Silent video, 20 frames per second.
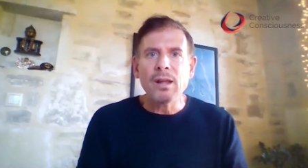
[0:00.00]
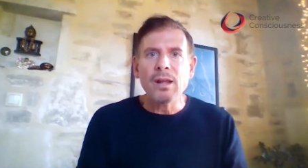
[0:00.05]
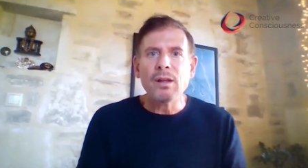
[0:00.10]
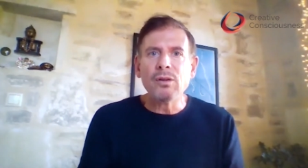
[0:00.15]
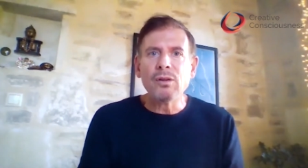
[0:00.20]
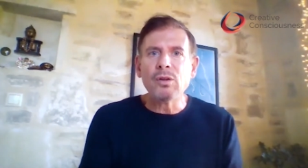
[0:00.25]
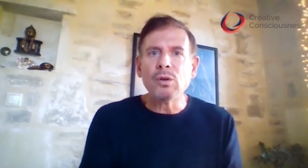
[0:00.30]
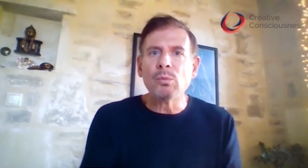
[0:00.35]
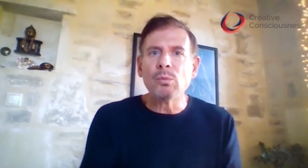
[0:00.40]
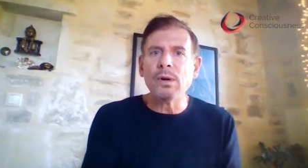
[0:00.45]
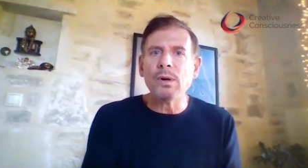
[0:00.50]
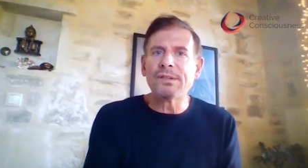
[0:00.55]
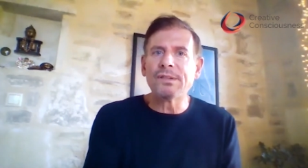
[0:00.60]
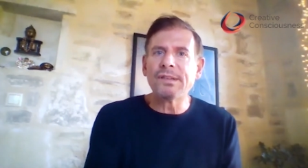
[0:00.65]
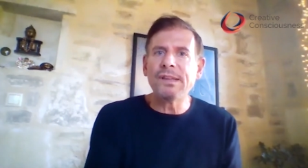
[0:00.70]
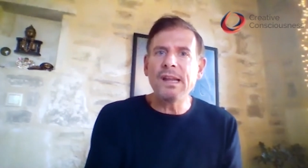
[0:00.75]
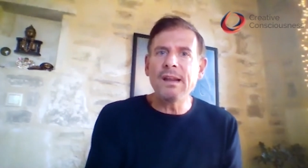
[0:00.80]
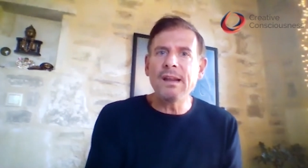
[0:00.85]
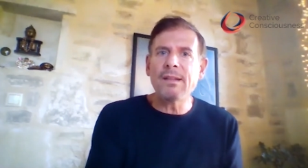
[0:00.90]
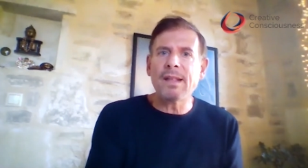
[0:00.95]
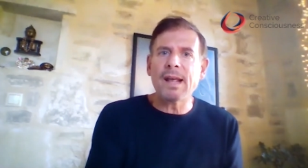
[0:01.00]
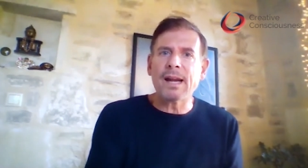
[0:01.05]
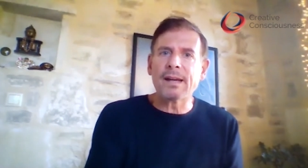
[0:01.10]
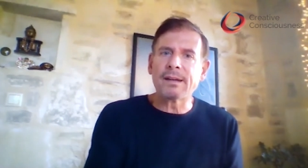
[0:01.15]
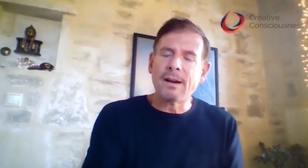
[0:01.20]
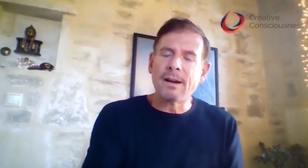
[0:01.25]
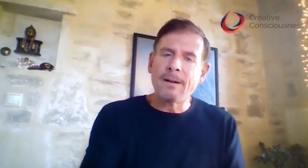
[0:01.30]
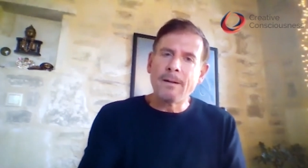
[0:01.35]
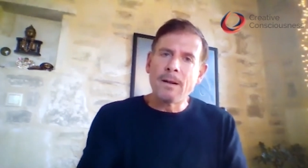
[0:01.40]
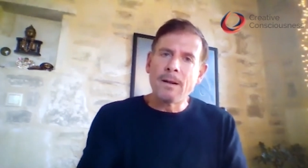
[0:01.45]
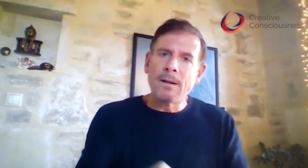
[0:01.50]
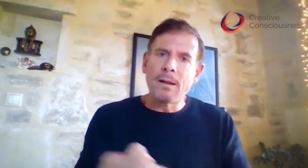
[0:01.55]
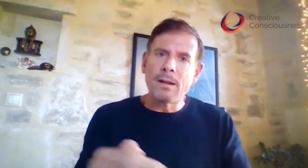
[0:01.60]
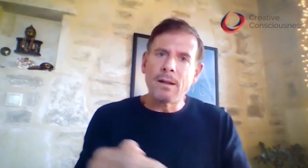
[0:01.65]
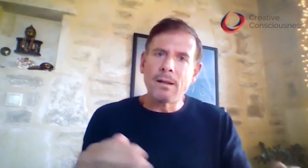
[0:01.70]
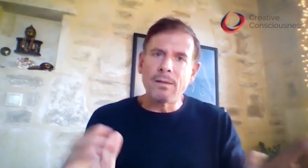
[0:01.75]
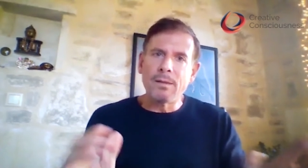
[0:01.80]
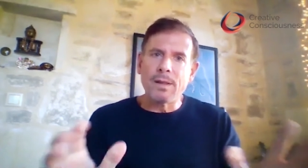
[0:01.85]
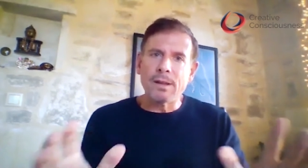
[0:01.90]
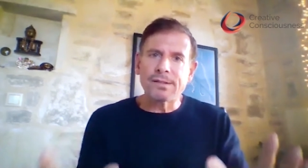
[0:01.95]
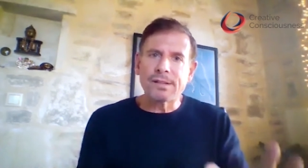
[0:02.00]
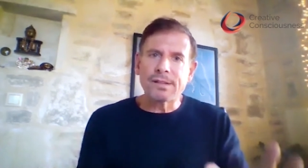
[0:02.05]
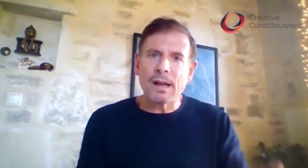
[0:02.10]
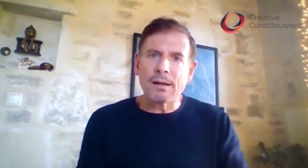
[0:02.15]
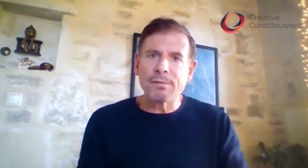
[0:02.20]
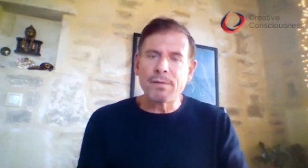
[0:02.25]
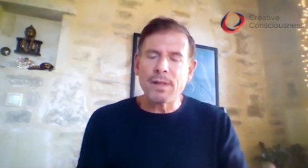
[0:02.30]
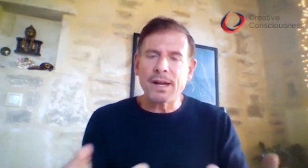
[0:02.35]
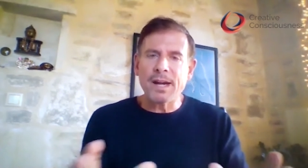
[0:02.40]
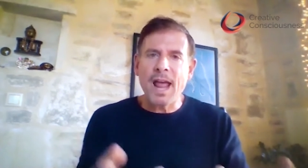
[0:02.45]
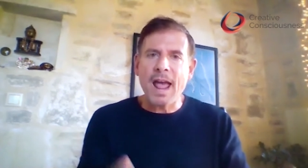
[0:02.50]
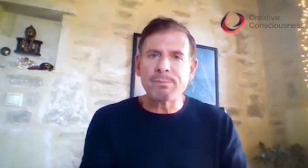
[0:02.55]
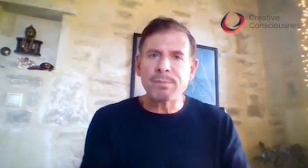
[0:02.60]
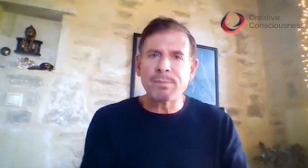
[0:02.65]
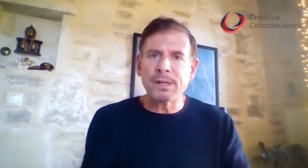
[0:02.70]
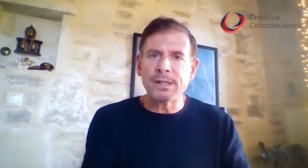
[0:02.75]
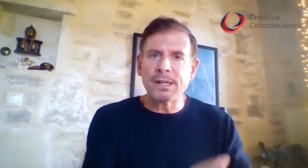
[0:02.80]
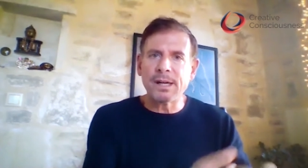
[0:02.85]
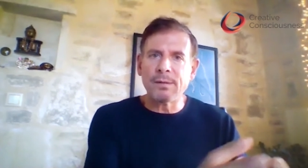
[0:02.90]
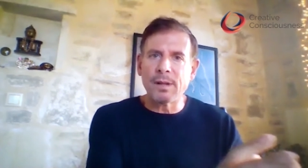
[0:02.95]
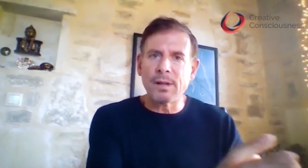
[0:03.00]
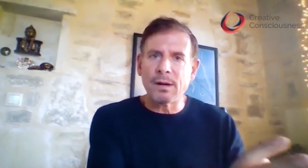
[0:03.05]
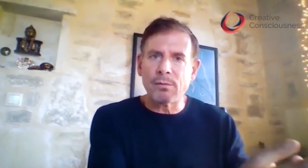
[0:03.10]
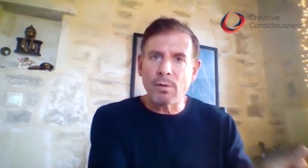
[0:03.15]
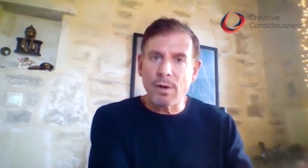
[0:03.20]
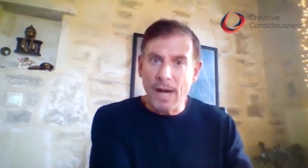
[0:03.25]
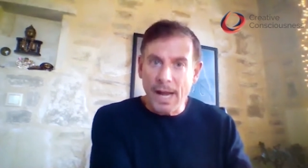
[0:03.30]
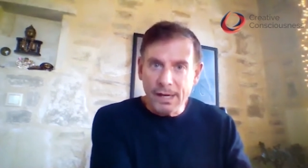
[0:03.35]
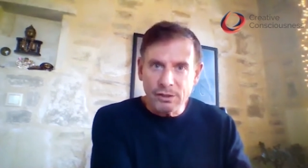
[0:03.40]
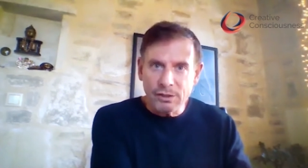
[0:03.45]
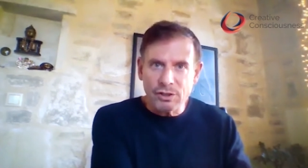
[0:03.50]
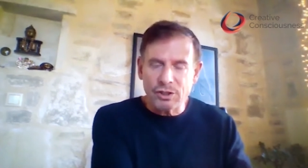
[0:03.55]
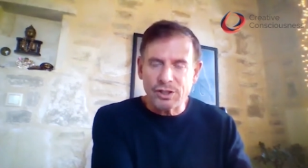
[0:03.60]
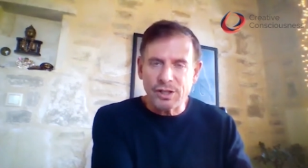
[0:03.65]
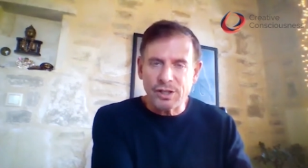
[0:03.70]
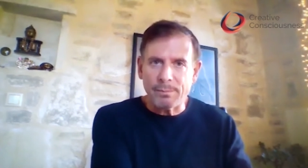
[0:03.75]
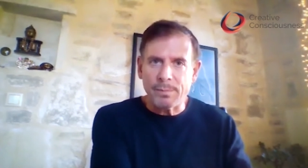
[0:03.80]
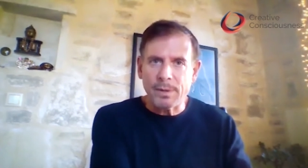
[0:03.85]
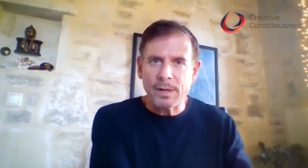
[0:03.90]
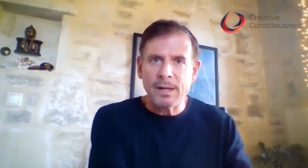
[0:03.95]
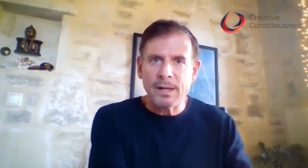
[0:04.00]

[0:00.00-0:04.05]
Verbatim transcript: you will see that the stuff that happened in the relationship